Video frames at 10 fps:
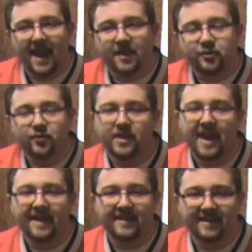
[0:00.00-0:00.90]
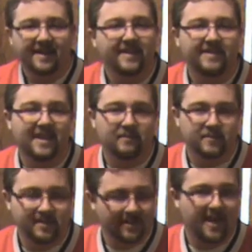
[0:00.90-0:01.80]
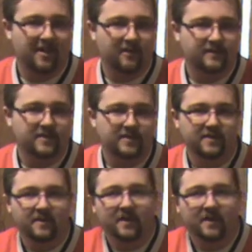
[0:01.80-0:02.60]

had created themselves.